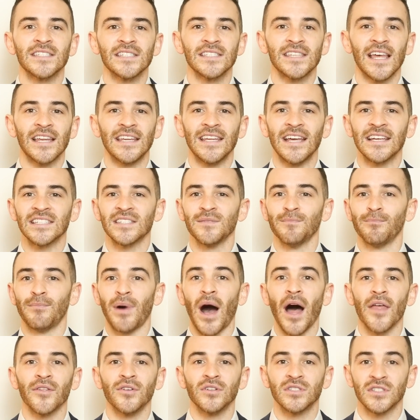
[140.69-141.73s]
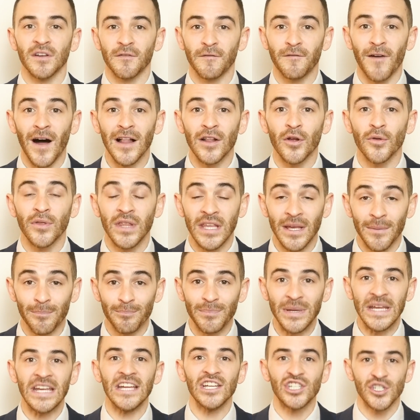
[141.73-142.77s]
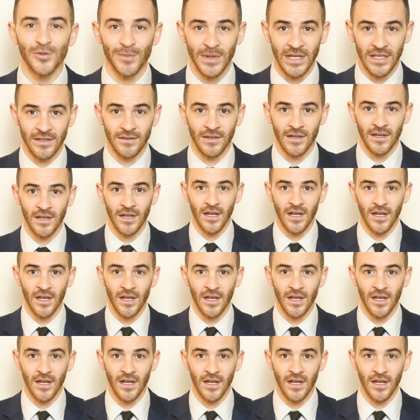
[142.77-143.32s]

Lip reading: is that he hasn't bothered to follow the impeachment